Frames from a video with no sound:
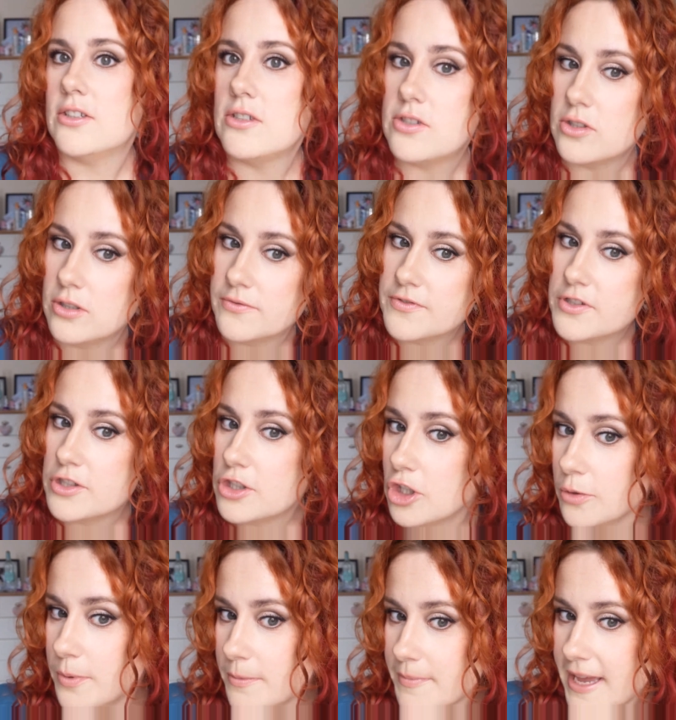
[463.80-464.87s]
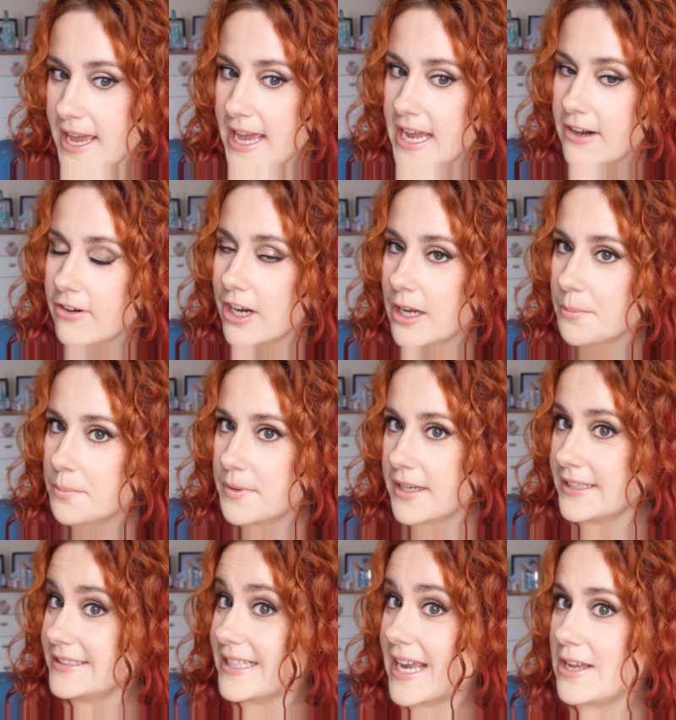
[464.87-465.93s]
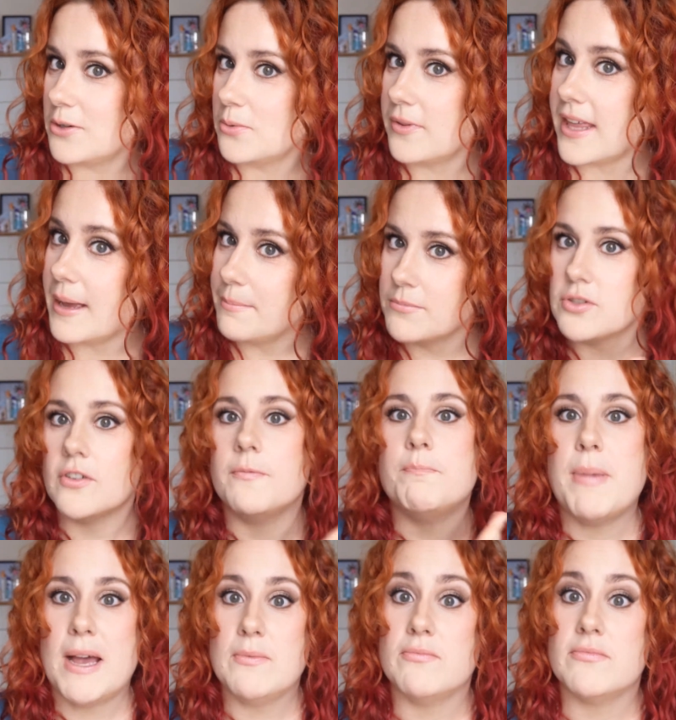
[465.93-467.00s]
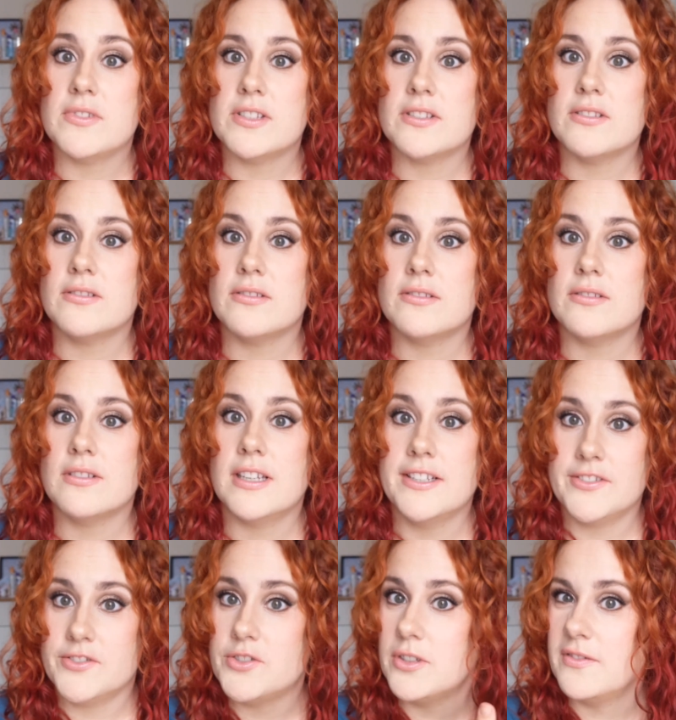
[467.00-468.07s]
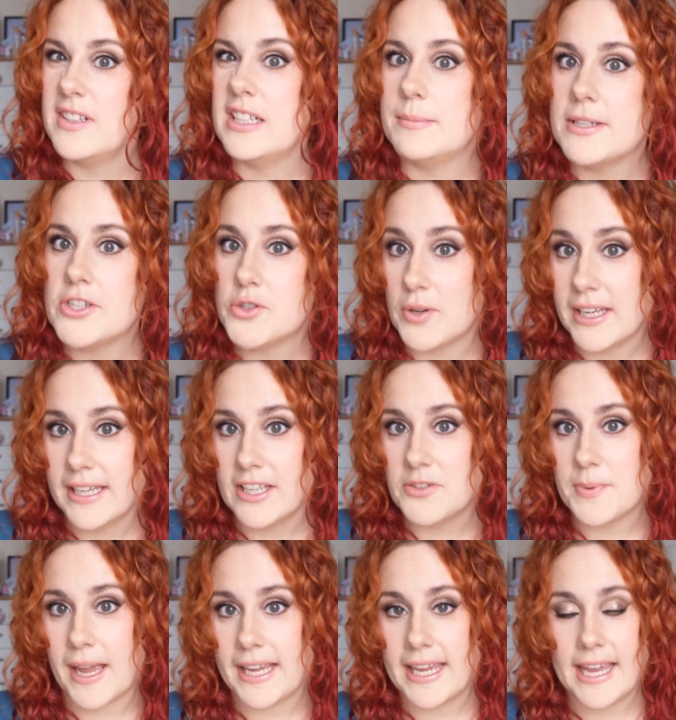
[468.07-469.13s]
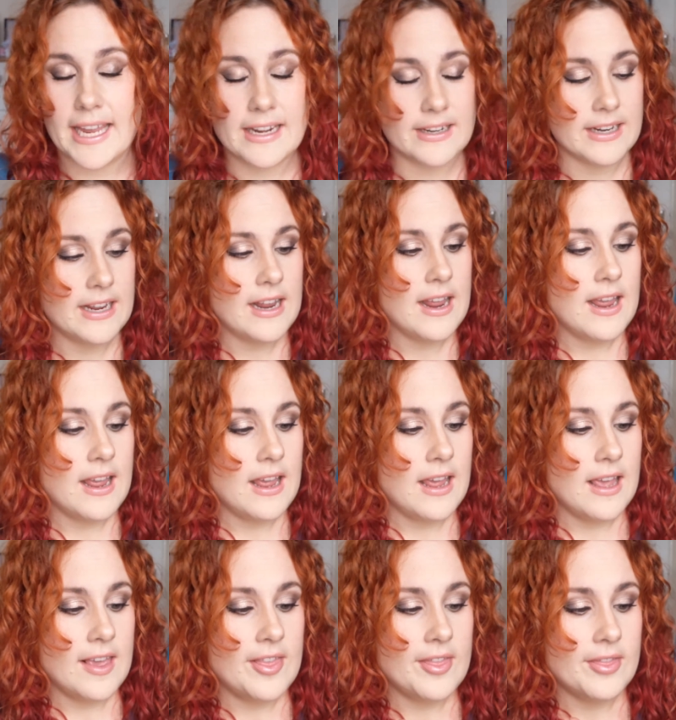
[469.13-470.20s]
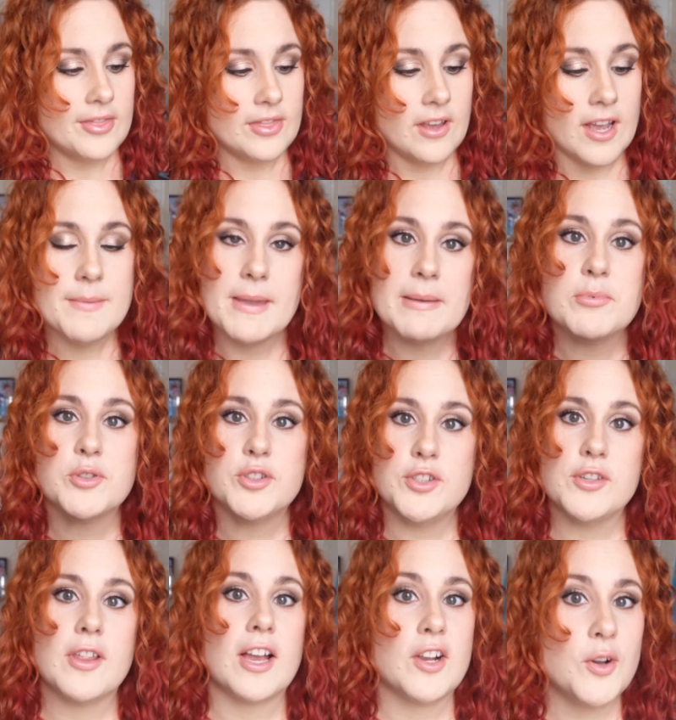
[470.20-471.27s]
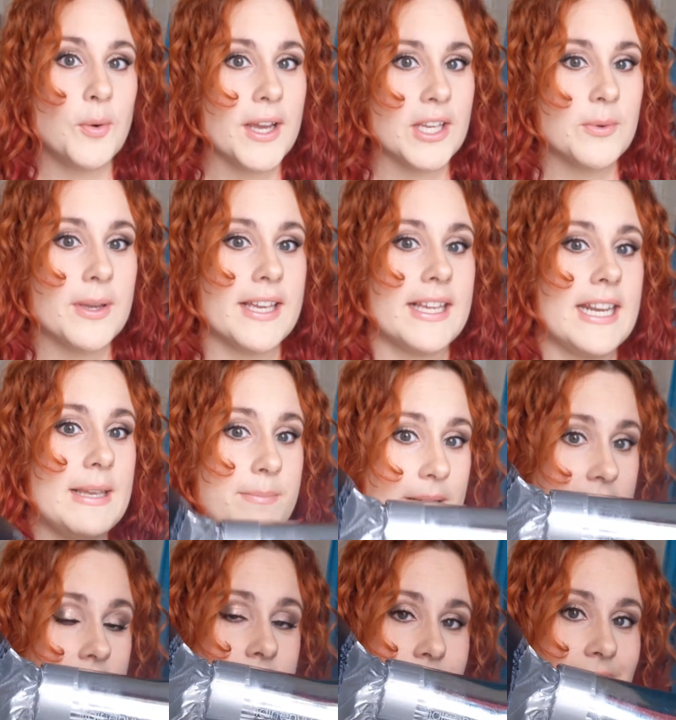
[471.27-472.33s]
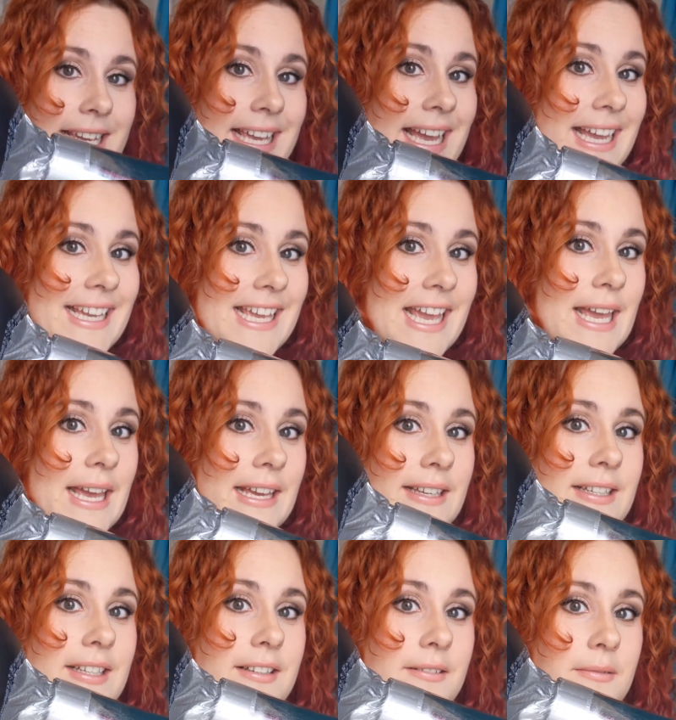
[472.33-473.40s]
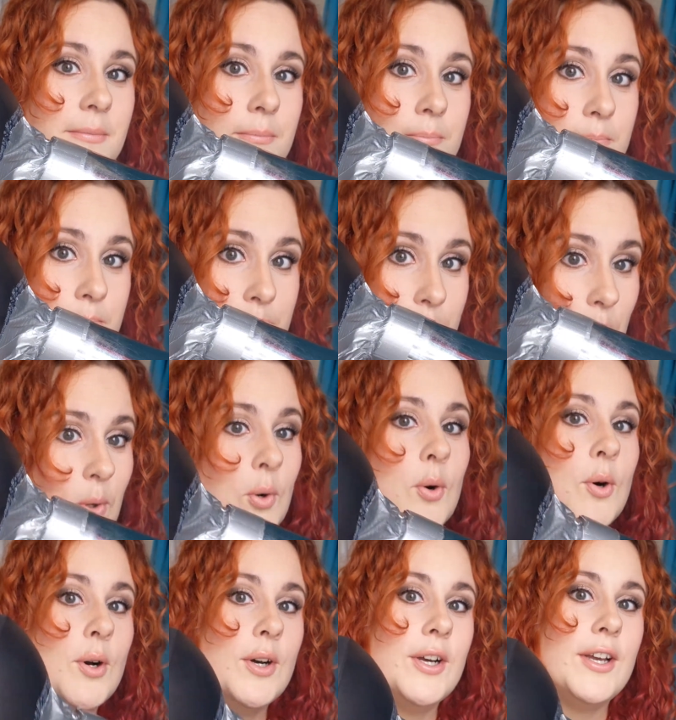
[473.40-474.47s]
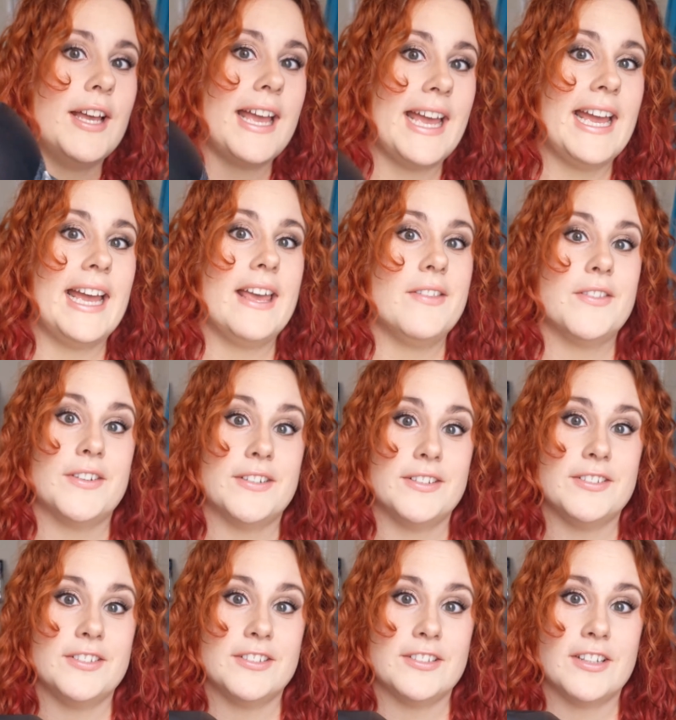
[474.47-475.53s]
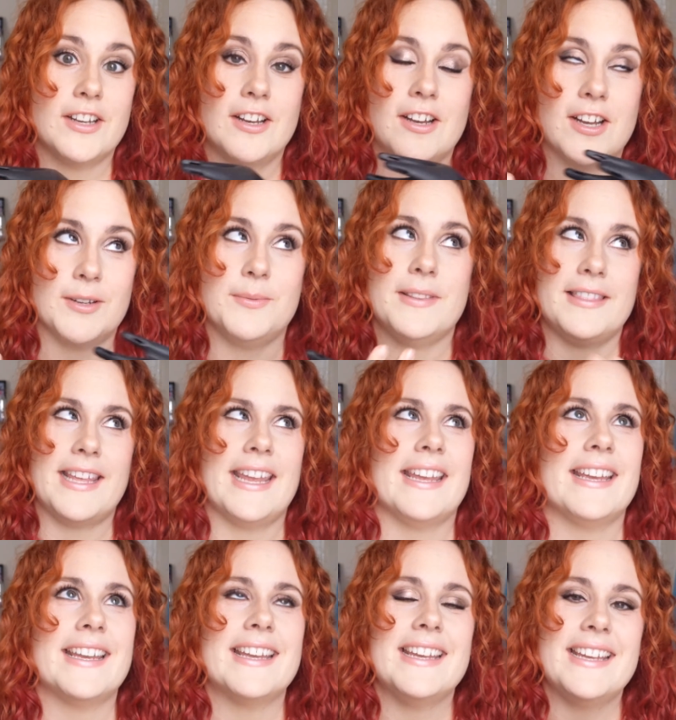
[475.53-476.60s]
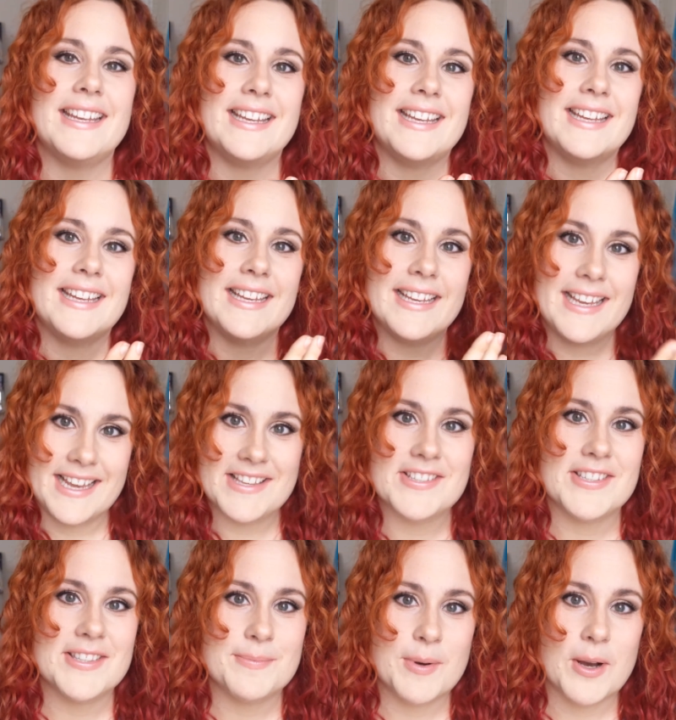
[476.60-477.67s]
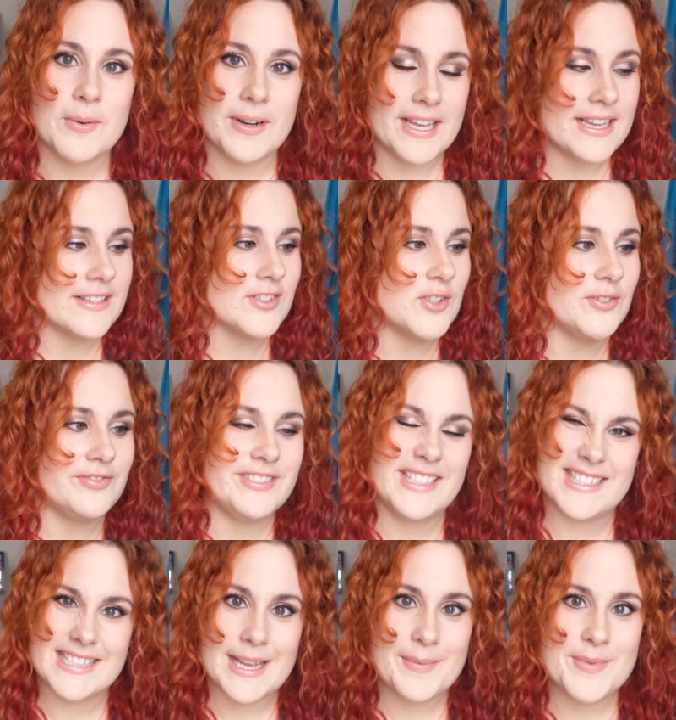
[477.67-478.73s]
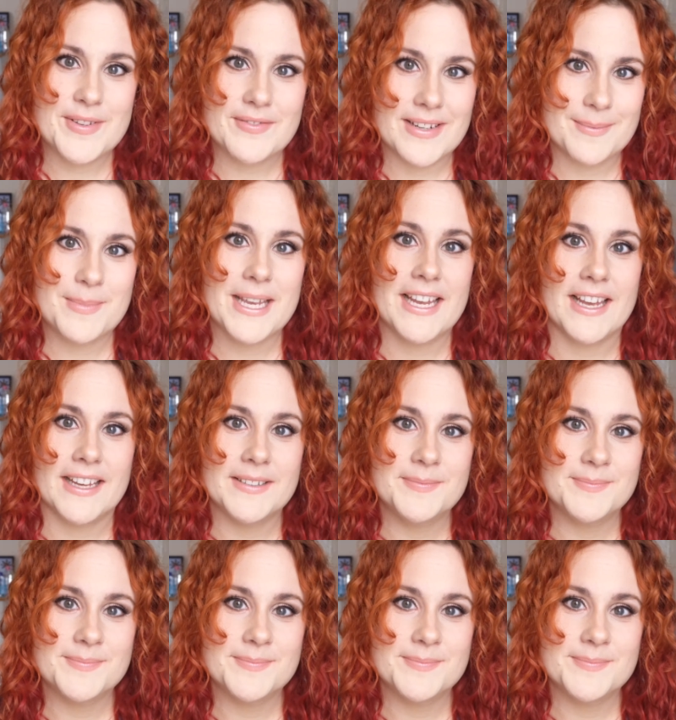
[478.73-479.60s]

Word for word: sort of scooping my hair up and getting all that sort of bounce and sort of a little bit of shrinkage back in, I'm able to do that quite quickly because I can get more hair than I would think into the bowl. It is sort of deceptively bigger.